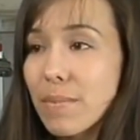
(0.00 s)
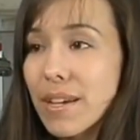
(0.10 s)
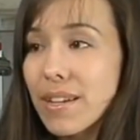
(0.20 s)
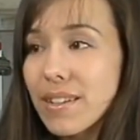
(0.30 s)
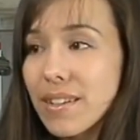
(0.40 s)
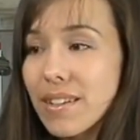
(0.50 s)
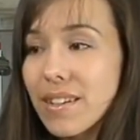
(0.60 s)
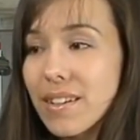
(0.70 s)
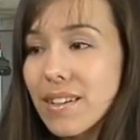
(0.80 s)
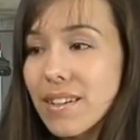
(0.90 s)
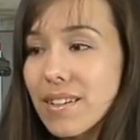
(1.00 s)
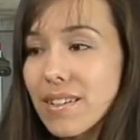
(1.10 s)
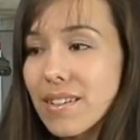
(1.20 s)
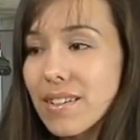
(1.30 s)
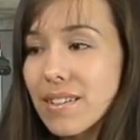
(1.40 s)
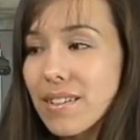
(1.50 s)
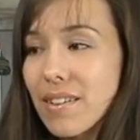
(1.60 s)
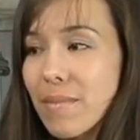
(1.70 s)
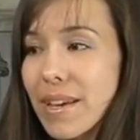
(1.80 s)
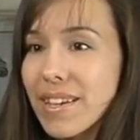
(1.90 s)
but
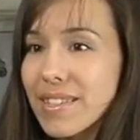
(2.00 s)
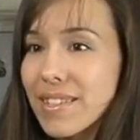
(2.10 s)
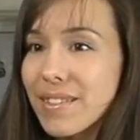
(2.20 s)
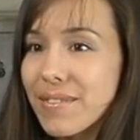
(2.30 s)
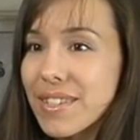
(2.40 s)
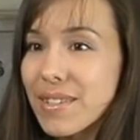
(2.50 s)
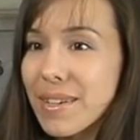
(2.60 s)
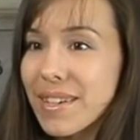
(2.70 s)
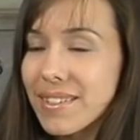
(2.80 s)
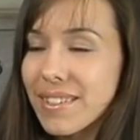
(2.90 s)
my cousin convinced me.